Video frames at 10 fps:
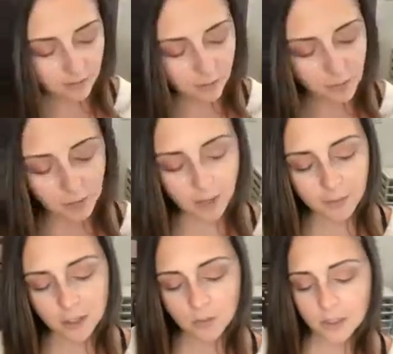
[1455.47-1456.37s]
don't remember how
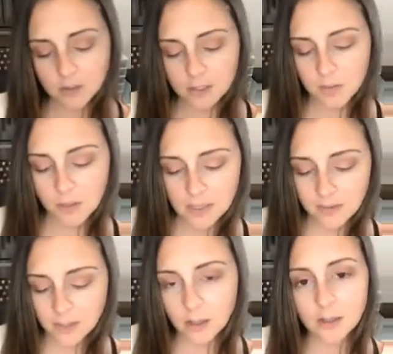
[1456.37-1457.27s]
much the pencil is, maybe
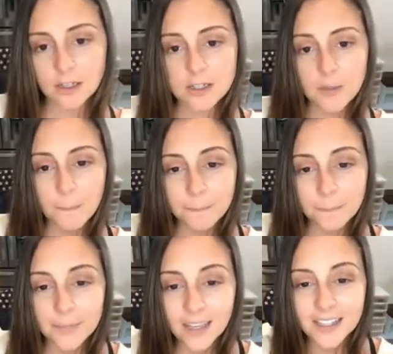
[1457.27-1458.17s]
$7.
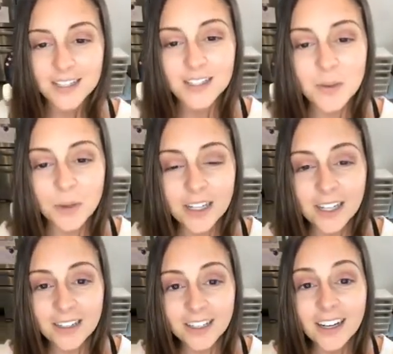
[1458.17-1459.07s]
It's such a pretty
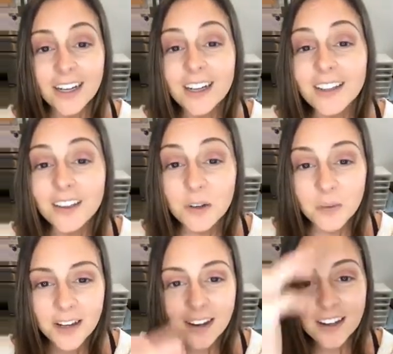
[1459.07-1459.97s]
color. The
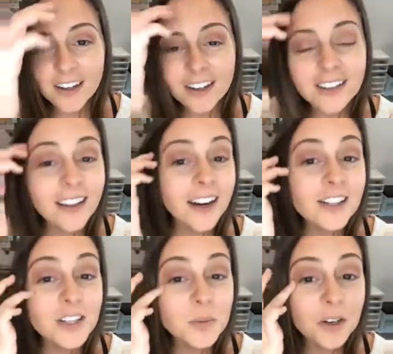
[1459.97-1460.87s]
Rihanna that I
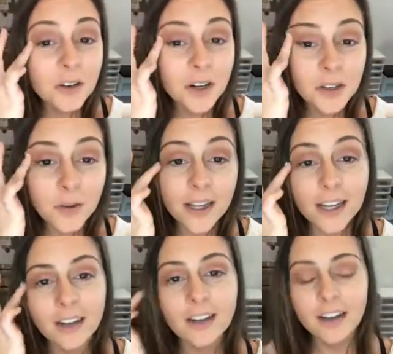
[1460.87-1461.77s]
just put on,
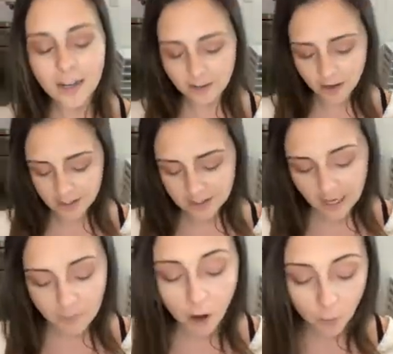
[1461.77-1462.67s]
I don't know how to say
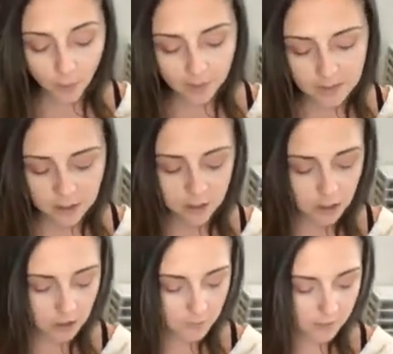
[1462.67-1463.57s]
them. Oh, what I was going to
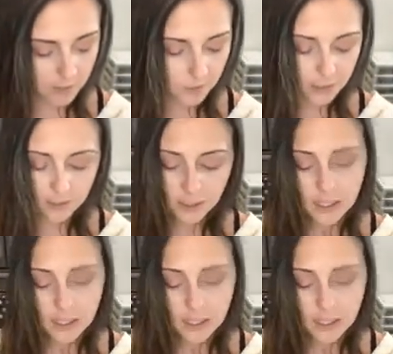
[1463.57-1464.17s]
show you really quick.